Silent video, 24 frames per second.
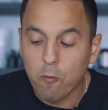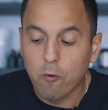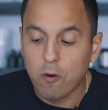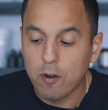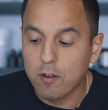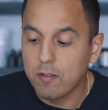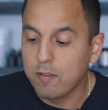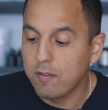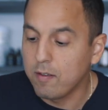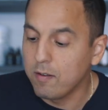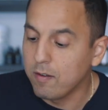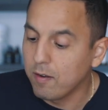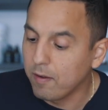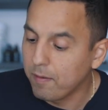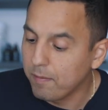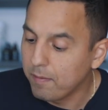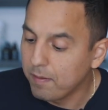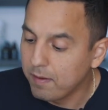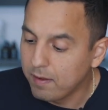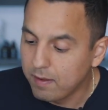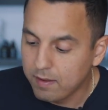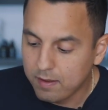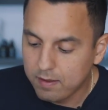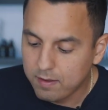words, you know?
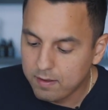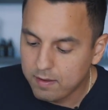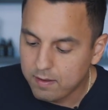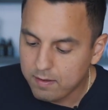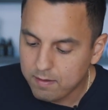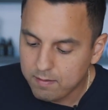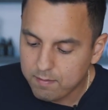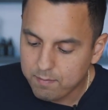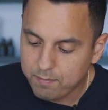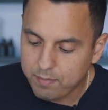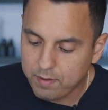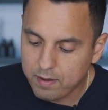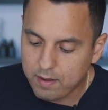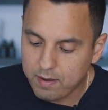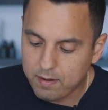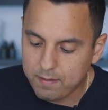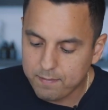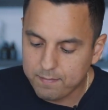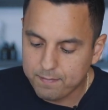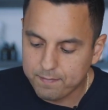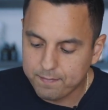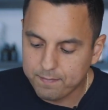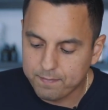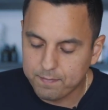But
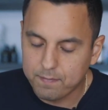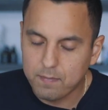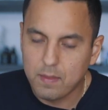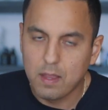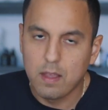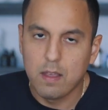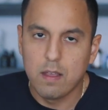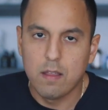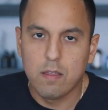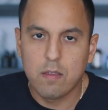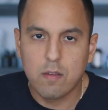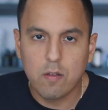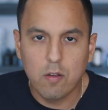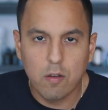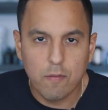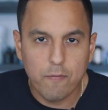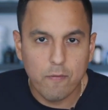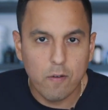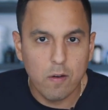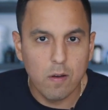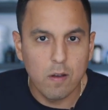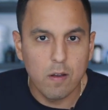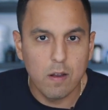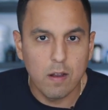it's good
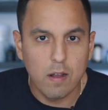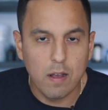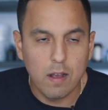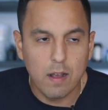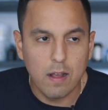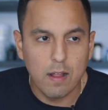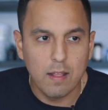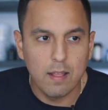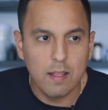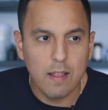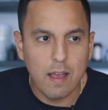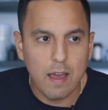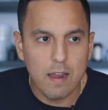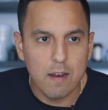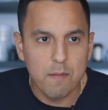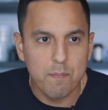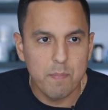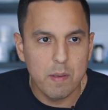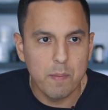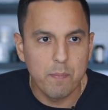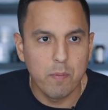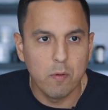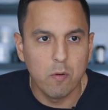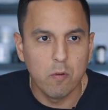for a lot of
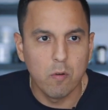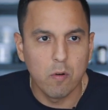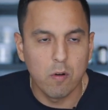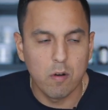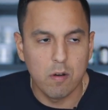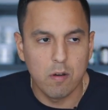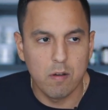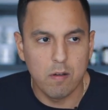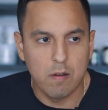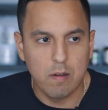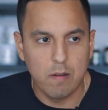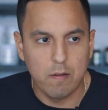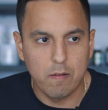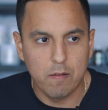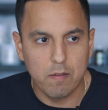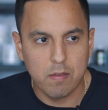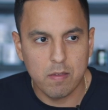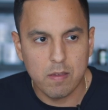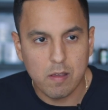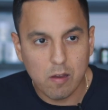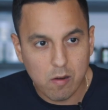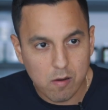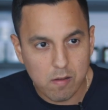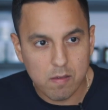people who are
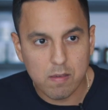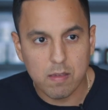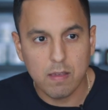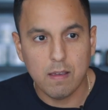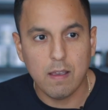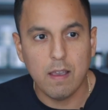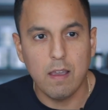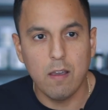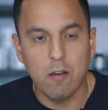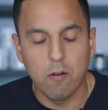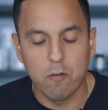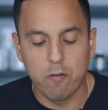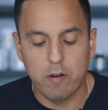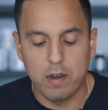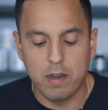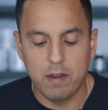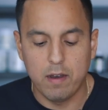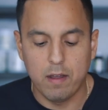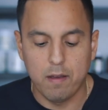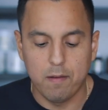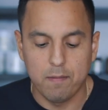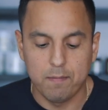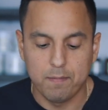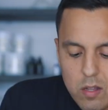seriously ill right
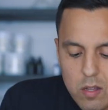now.